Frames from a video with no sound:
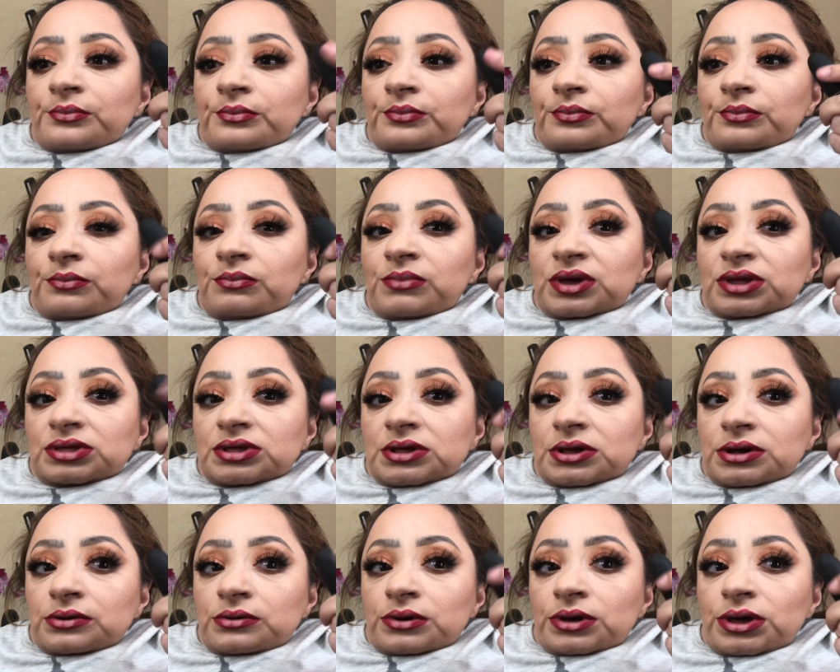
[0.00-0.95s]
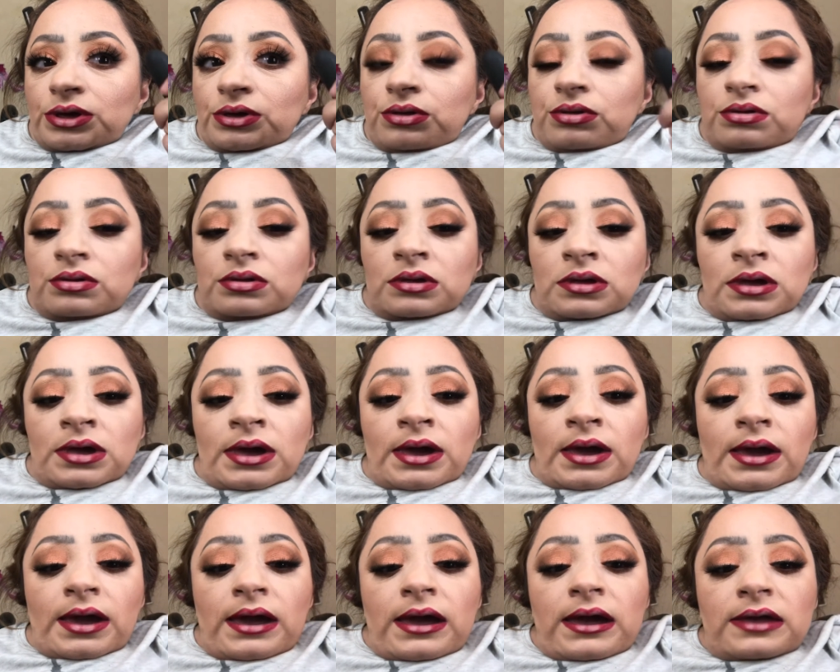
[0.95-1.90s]
material,
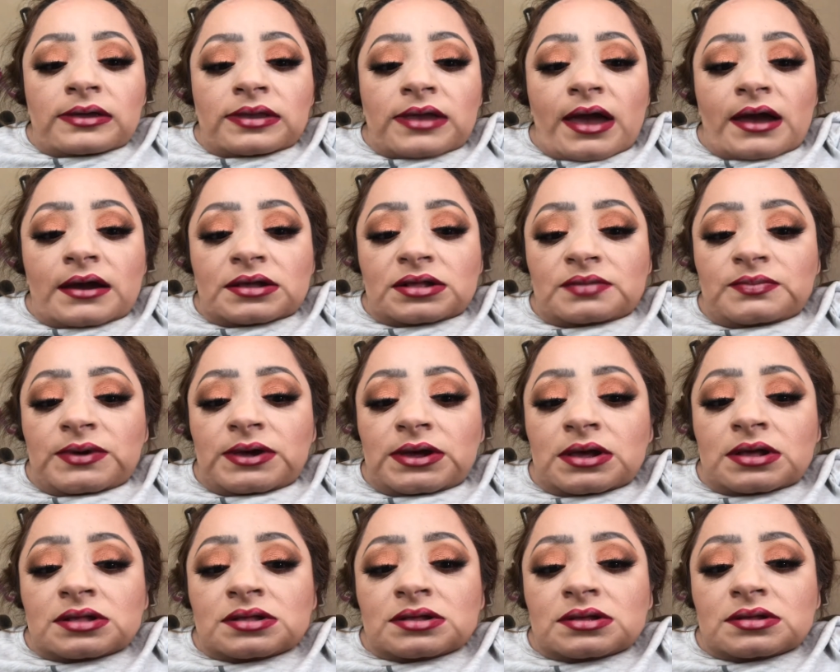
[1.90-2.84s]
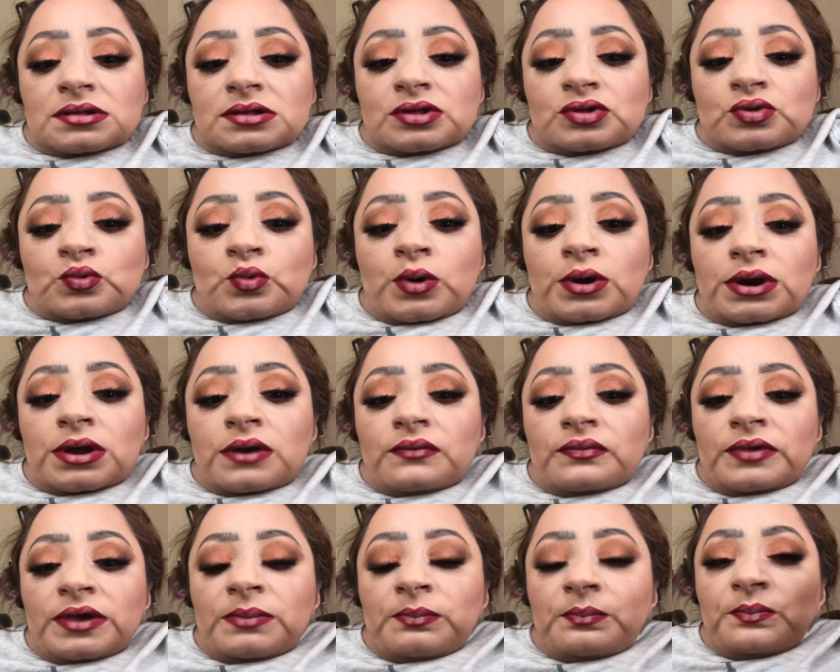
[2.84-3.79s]
and that is because this is one of
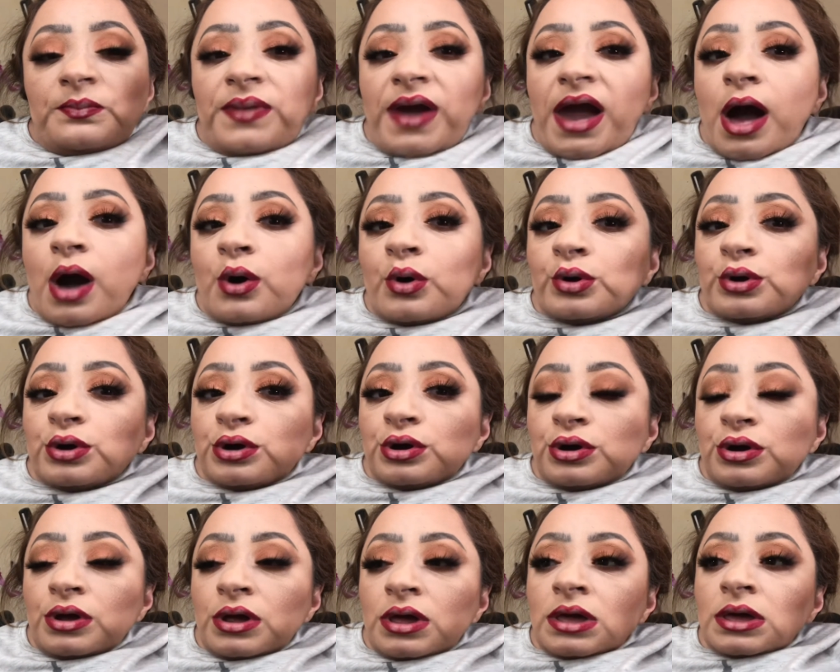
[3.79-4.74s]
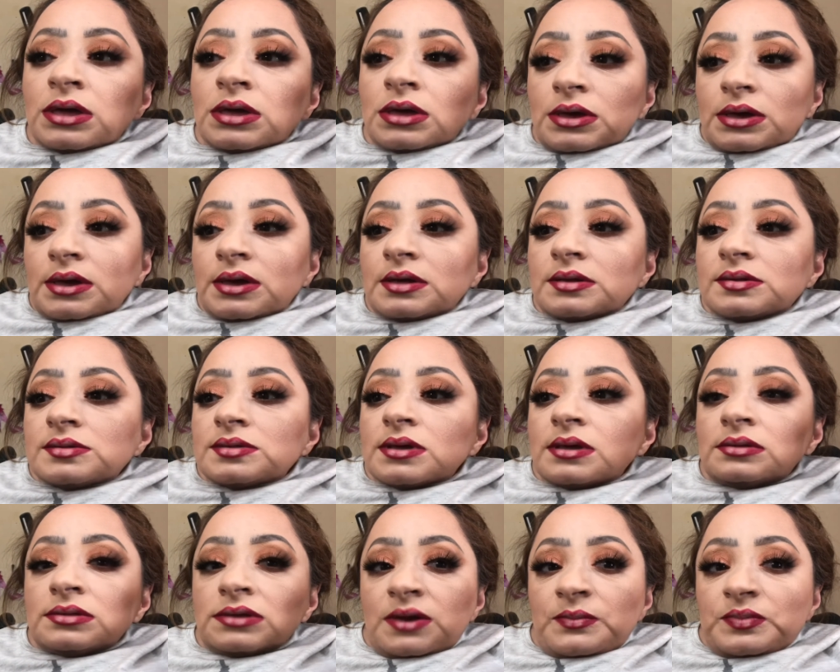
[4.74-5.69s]
the Powder Kiss
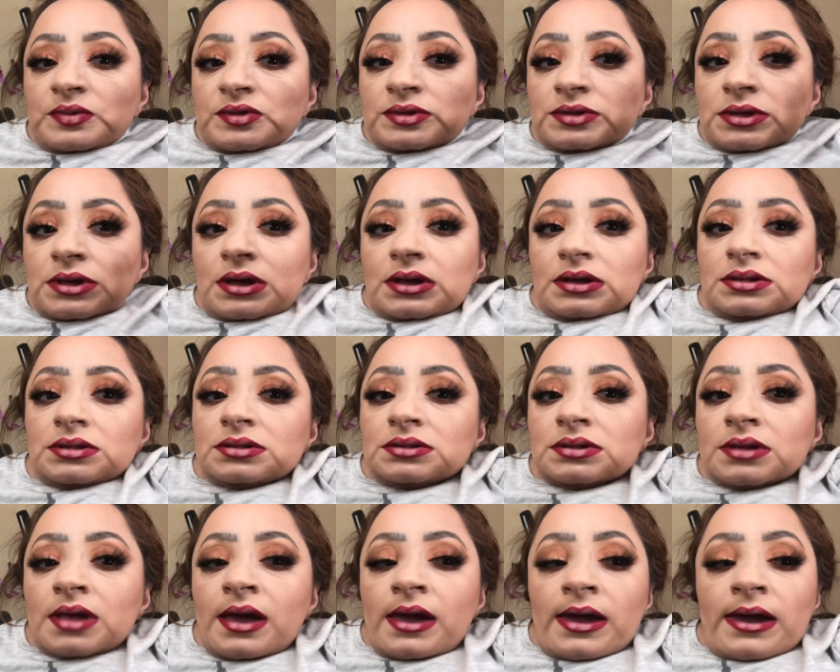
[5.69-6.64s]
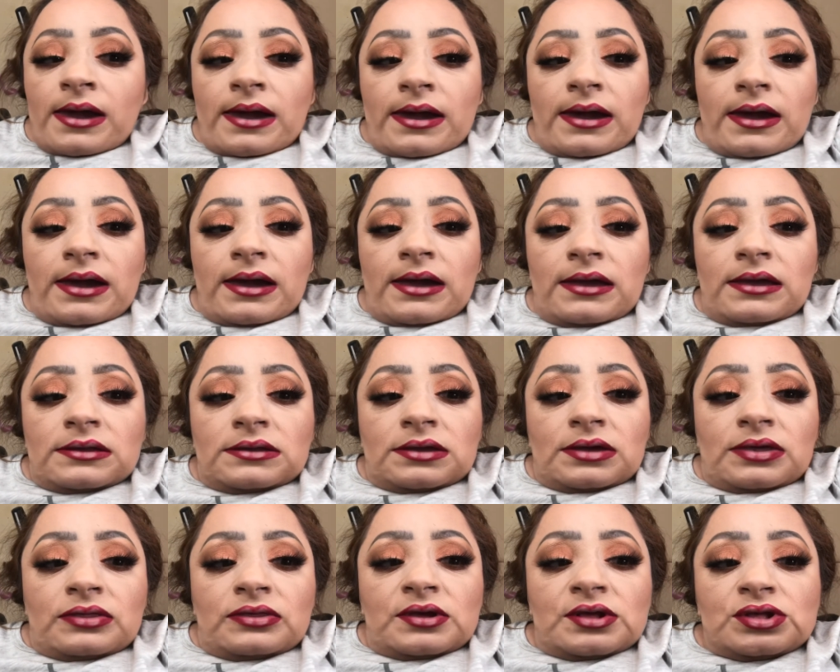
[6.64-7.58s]
lipsticks, and
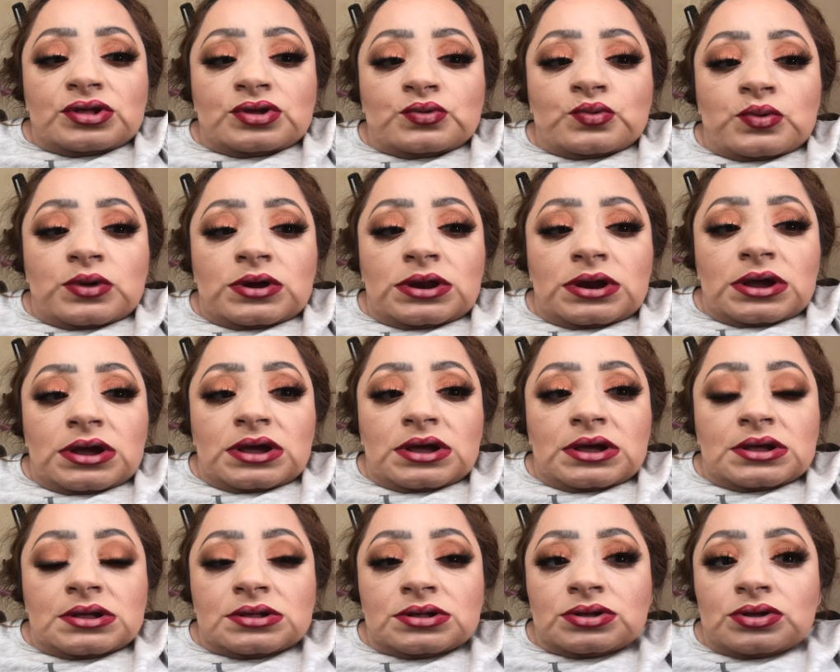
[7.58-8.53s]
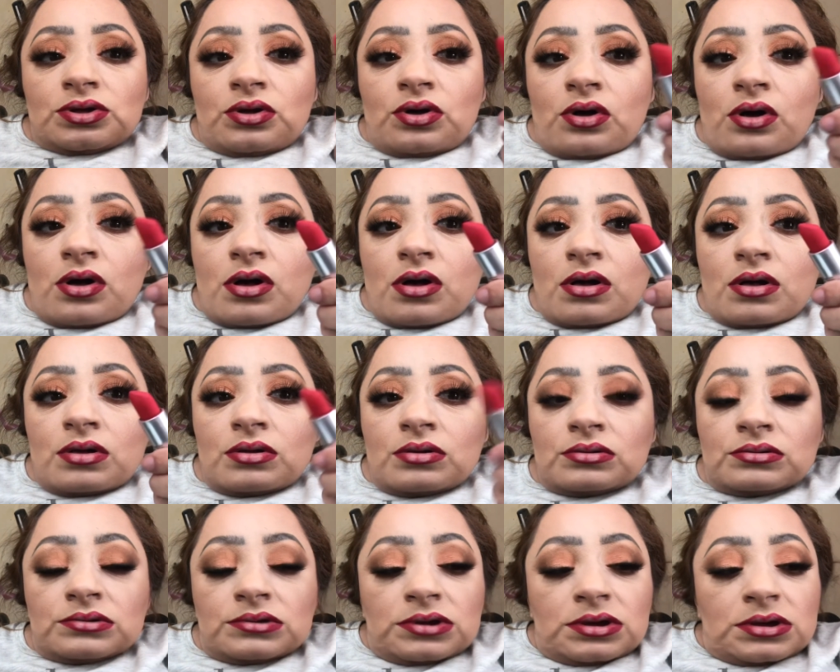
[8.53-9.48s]
this one is
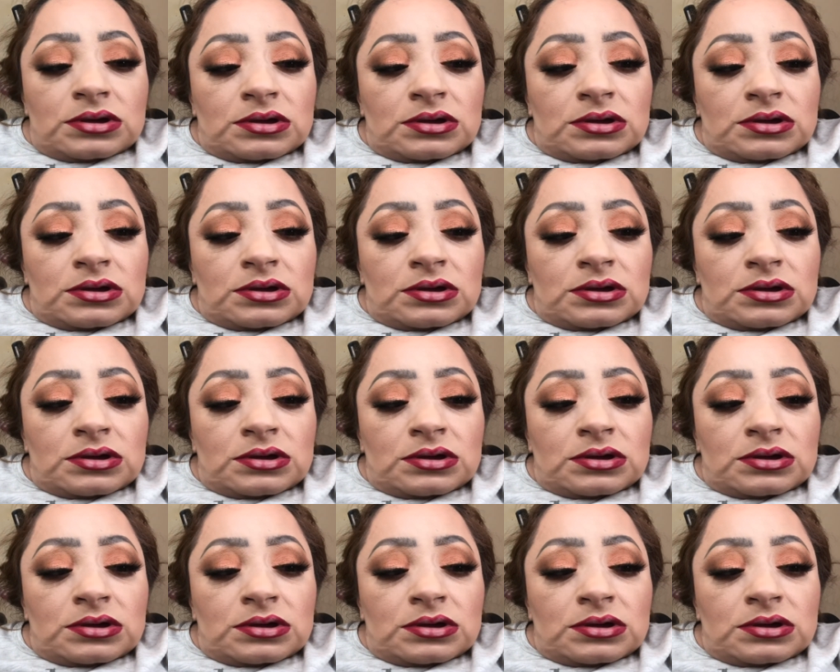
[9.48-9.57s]
called